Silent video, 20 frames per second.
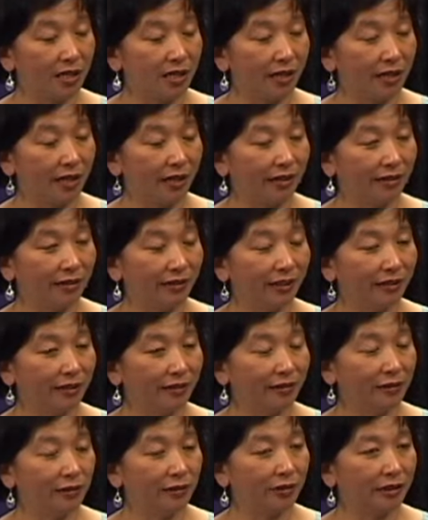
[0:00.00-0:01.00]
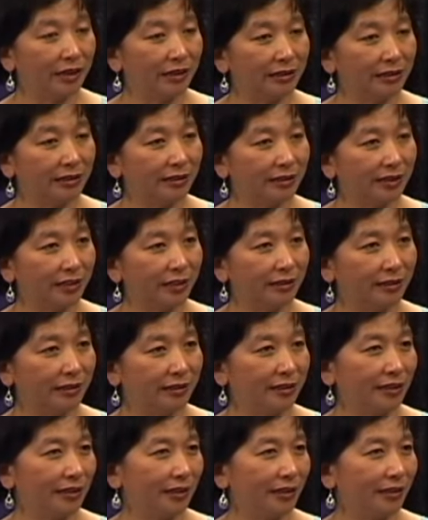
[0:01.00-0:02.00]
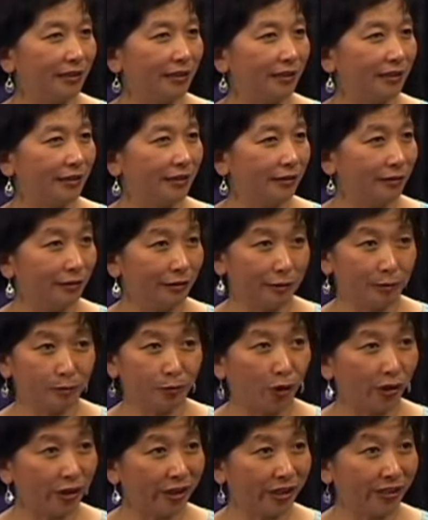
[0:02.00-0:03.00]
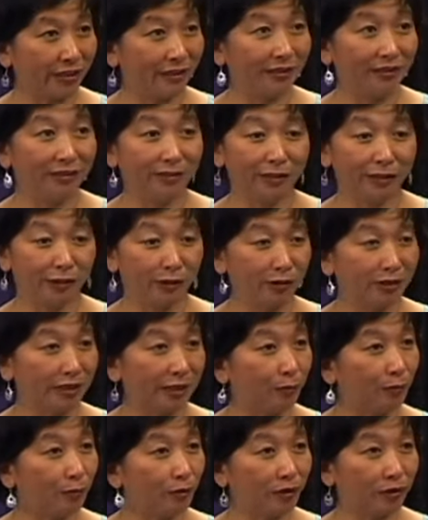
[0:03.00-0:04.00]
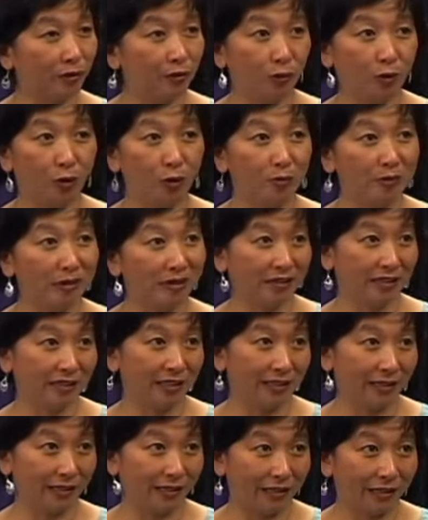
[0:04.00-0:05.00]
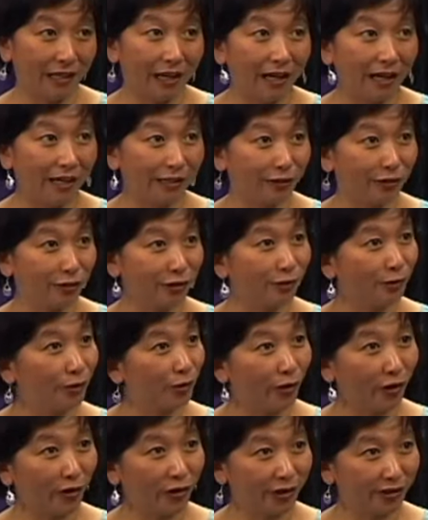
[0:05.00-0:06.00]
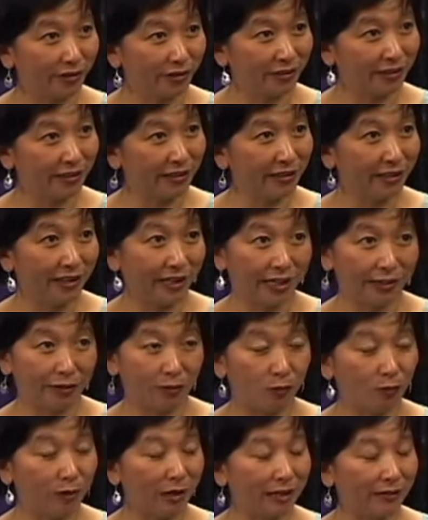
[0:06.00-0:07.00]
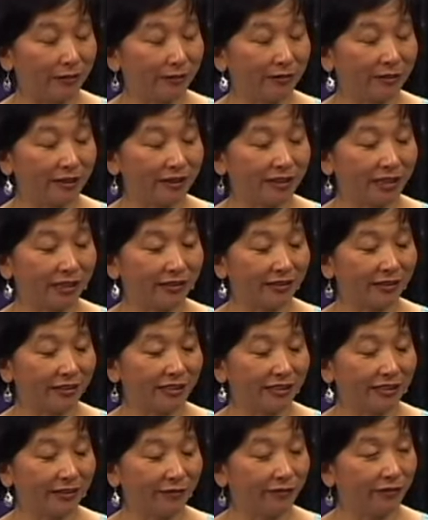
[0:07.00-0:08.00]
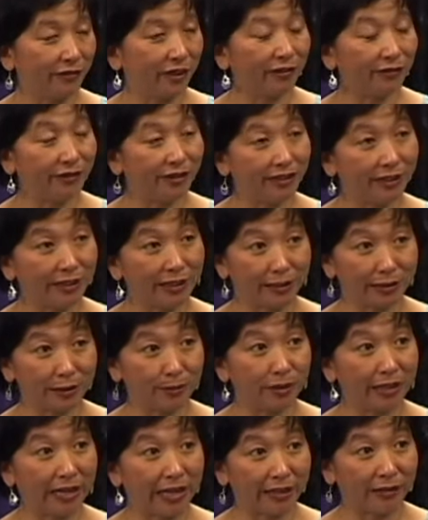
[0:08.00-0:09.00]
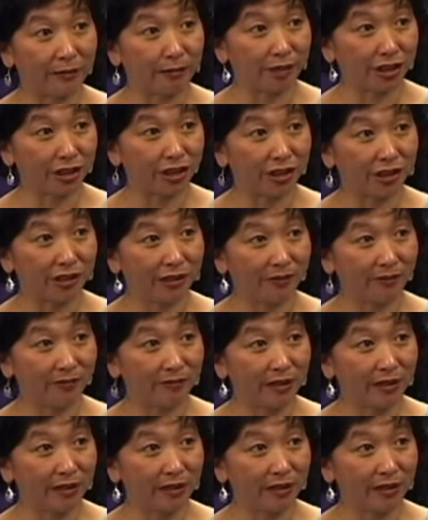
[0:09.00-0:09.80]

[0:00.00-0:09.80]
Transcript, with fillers: I think, you know, there's a dignity in the body, you know, someone who opens their heart to God. And the wife was suddenly felt that her husband had a mission.